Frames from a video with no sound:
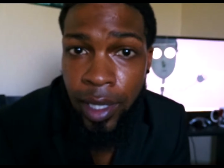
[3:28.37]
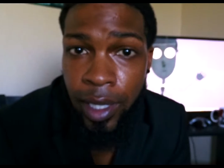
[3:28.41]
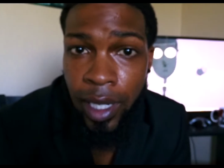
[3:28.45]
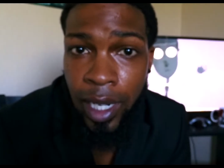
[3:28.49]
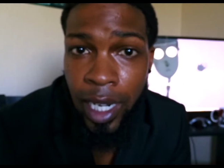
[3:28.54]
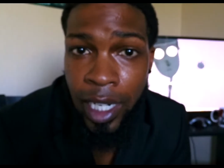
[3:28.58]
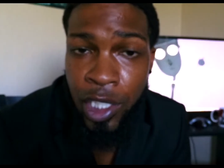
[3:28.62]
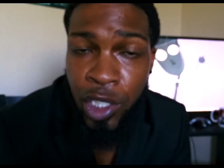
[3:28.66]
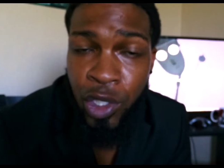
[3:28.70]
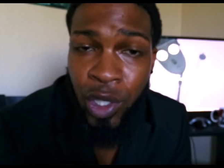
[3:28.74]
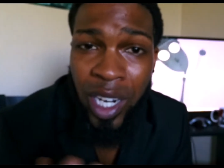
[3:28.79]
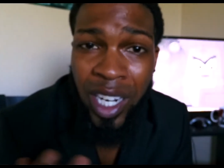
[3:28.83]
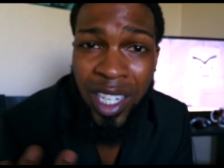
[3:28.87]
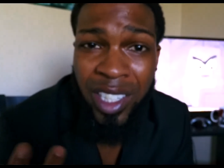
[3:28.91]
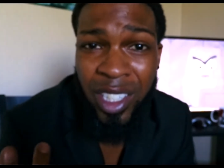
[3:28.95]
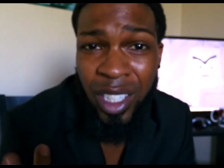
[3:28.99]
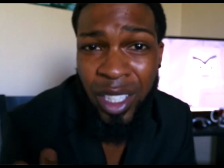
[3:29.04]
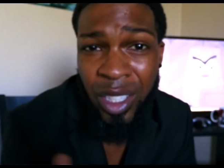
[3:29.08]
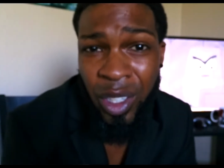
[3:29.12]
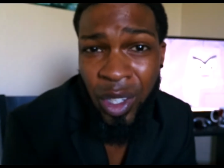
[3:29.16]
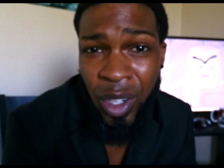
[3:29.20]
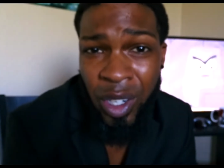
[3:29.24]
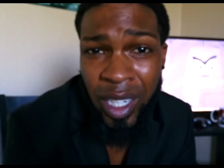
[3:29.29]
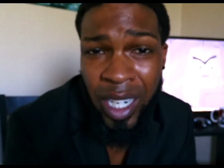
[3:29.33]
I tried to
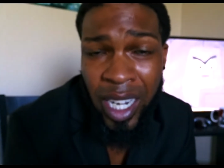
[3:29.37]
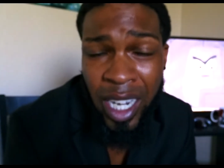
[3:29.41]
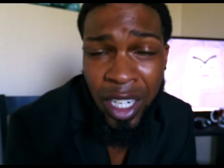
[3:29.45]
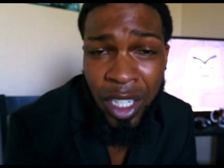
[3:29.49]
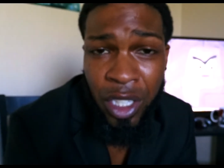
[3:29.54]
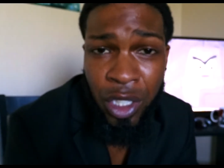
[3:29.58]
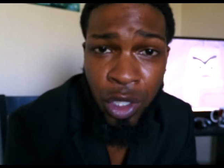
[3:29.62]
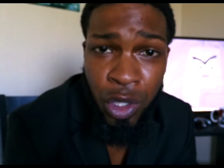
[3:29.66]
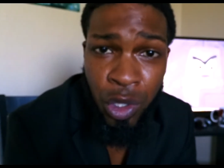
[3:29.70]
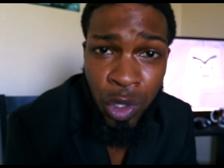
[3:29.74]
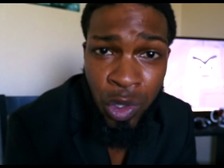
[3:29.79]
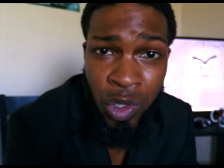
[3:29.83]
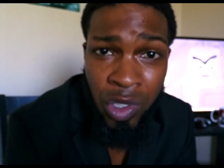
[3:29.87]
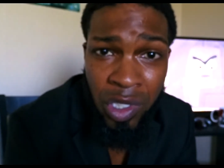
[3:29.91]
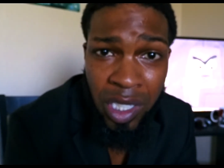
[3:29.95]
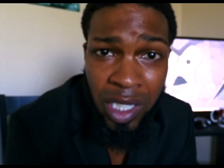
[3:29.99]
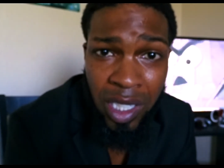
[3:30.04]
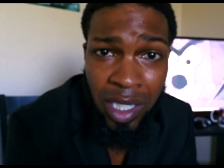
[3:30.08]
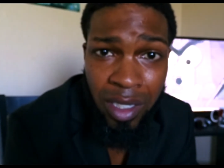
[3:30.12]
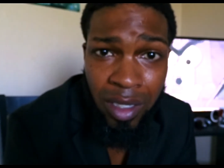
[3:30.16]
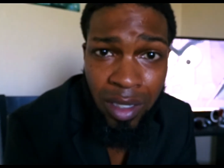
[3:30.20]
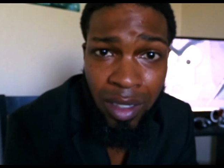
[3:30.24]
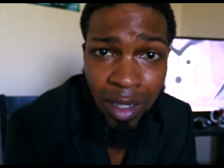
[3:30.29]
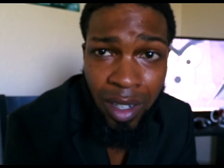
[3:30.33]
learn how to use
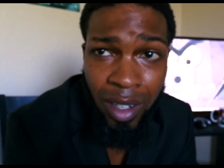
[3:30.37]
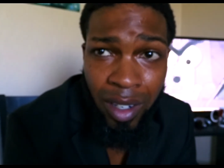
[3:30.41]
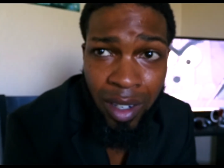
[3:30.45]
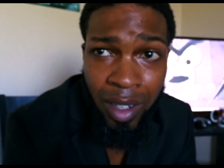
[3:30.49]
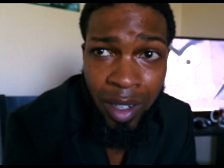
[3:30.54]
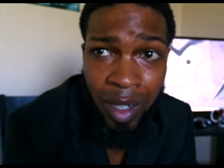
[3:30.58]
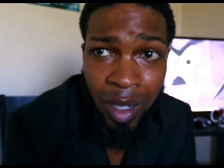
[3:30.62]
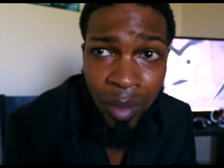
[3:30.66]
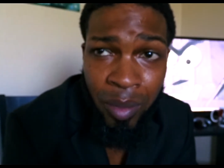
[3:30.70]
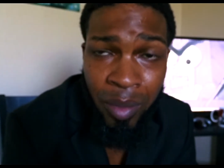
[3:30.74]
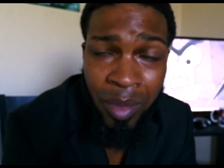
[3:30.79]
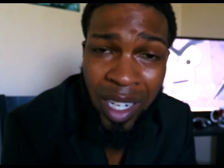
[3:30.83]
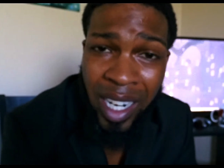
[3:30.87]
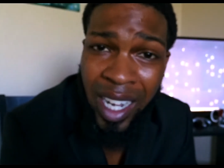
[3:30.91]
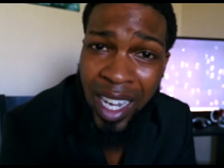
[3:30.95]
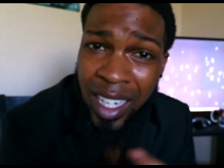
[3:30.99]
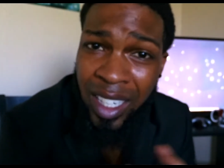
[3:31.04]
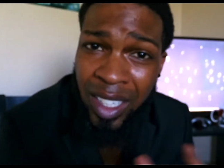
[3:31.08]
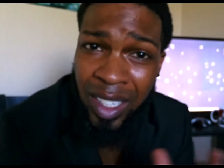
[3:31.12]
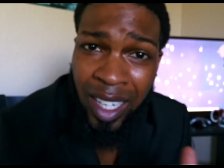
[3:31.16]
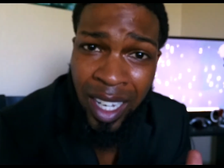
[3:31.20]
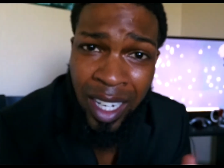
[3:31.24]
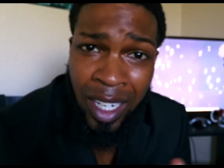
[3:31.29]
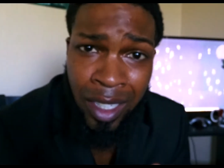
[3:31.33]
it. It had
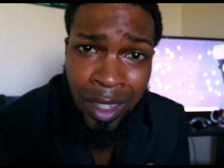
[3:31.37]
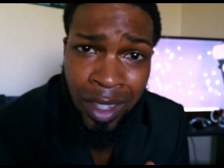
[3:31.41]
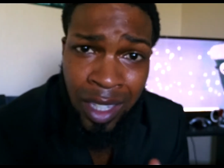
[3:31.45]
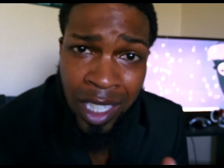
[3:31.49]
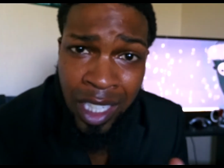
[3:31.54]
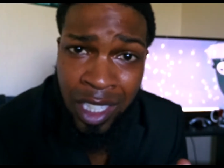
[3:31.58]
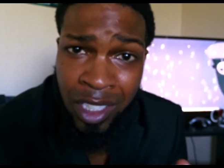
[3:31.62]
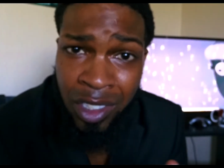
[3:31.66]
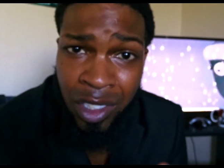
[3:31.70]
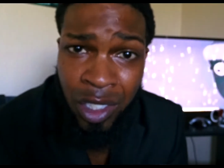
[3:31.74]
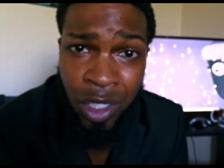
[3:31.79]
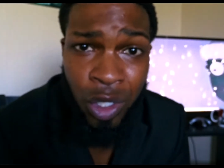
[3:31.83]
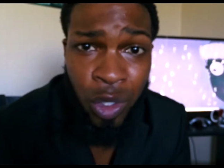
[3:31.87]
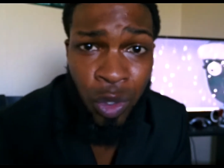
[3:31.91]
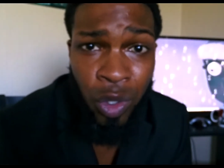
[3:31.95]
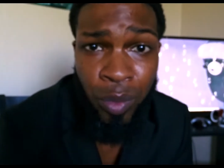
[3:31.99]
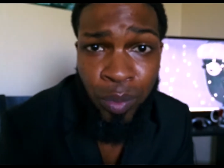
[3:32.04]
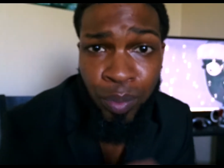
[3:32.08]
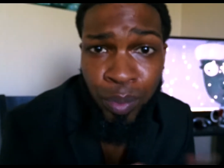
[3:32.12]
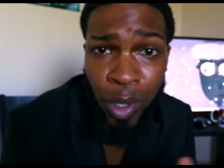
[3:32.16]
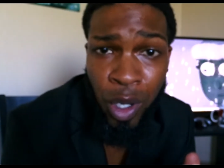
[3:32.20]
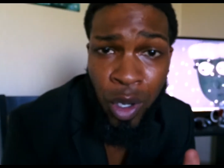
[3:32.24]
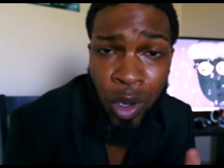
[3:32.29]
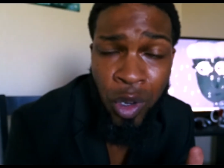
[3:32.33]
a lot of things to do
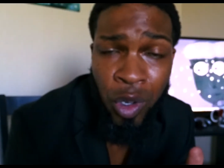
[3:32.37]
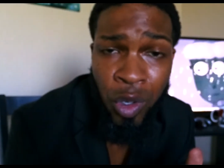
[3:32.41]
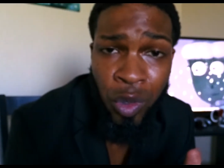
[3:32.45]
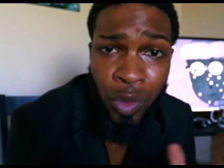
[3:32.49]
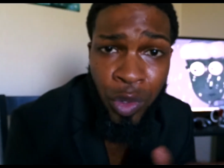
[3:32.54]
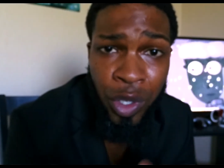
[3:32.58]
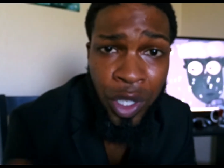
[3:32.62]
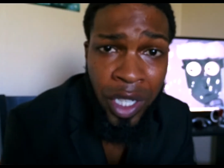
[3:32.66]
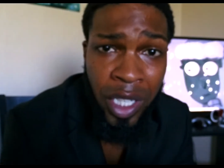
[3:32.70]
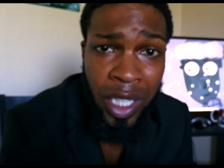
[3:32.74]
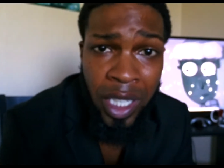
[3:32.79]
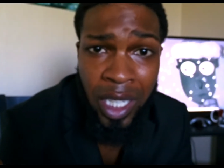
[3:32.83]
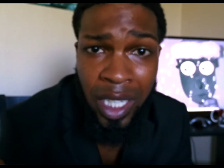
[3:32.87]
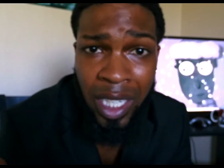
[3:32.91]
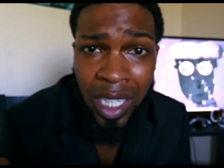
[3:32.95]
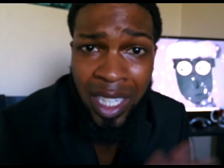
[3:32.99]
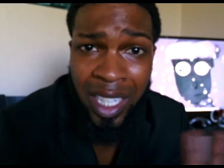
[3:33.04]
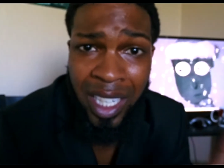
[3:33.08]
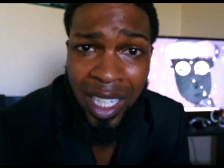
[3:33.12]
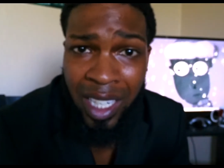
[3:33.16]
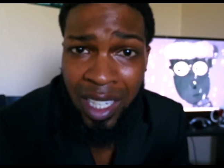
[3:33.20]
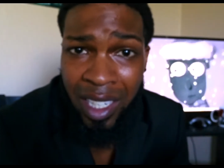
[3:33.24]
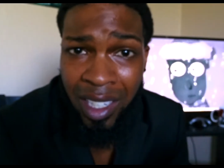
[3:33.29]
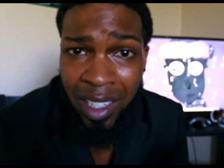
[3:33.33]
with bone
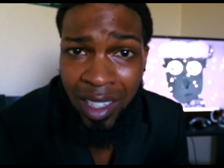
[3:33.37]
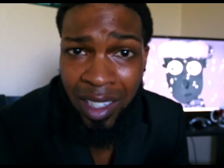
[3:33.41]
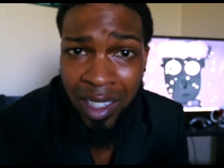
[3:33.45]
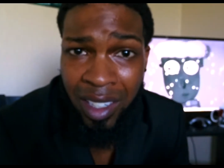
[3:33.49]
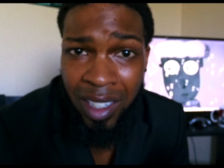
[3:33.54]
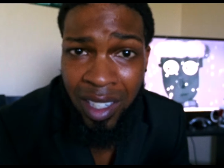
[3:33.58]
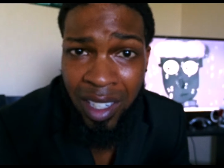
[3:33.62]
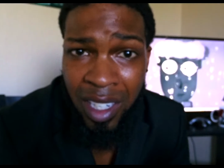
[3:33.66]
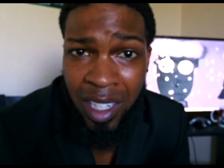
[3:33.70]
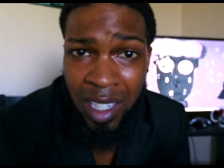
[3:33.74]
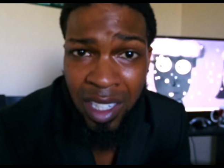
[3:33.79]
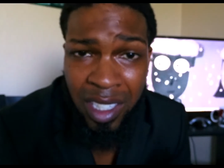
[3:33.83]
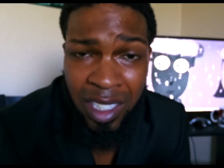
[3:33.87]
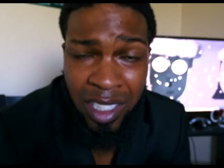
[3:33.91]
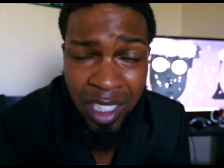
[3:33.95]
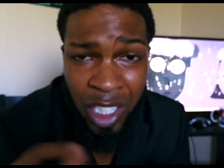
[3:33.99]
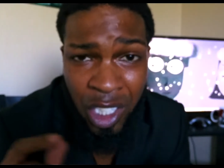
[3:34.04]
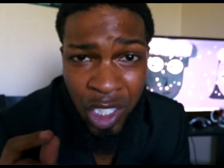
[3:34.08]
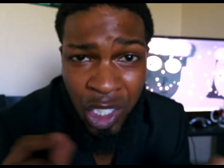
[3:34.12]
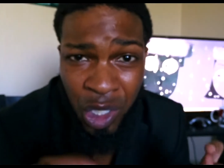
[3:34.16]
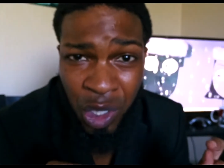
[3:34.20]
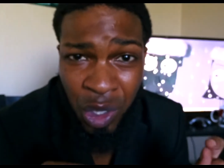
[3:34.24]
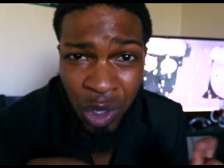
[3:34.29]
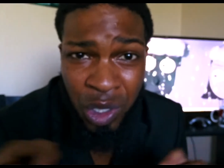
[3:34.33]
rigging and
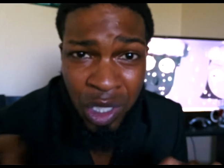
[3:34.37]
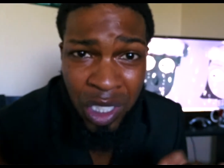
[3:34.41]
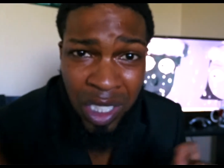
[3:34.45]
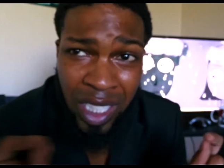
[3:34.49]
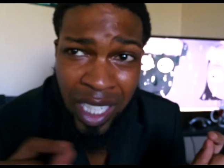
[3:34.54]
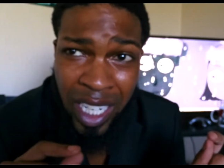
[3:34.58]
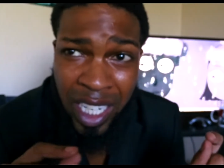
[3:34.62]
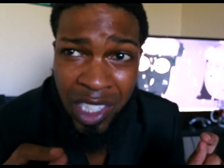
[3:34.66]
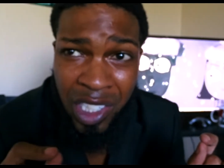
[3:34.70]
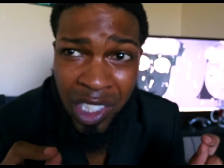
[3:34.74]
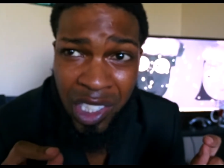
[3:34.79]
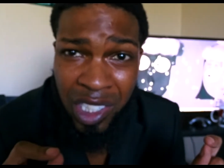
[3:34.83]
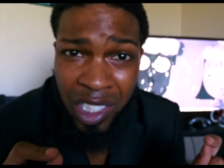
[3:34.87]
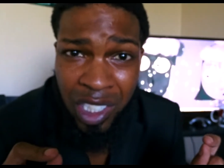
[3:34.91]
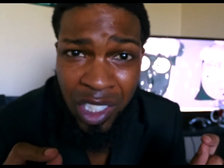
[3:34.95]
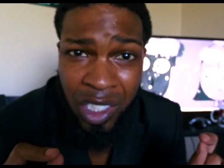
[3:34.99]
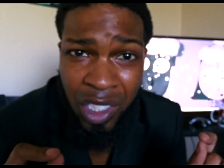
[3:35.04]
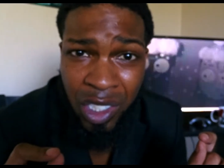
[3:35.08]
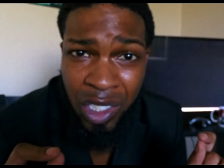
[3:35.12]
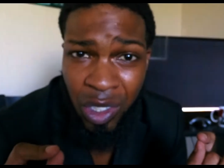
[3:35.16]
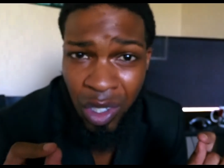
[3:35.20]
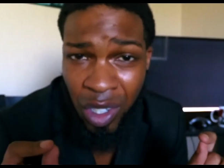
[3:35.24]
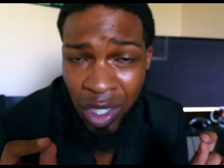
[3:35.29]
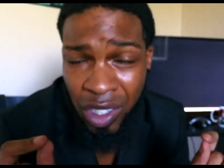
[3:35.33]
digital
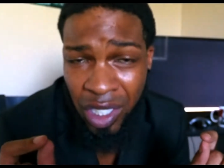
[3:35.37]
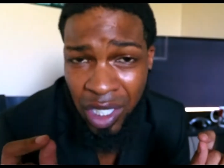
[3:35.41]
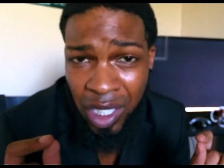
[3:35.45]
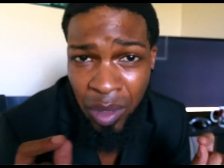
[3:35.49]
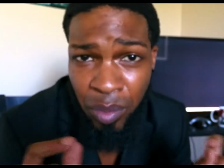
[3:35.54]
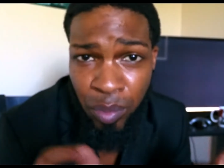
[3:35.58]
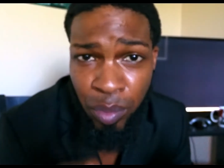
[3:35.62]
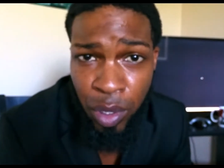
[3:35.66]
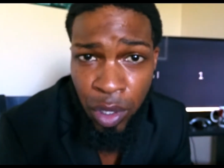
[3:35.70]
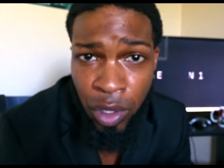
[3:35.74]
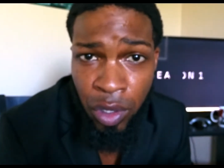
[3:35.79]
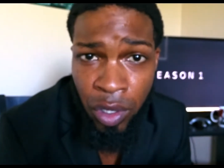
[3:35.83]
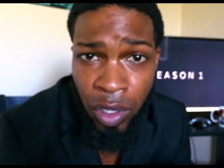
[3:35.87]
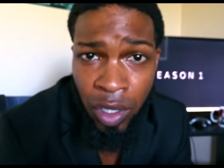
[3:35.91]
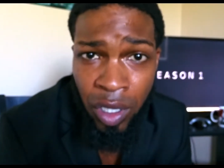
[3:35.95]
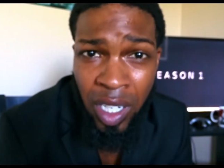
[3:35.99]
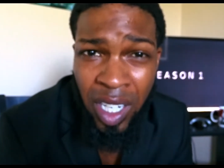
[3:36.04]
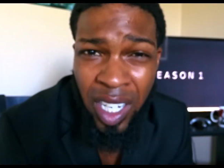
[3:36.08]
sketches on the computer,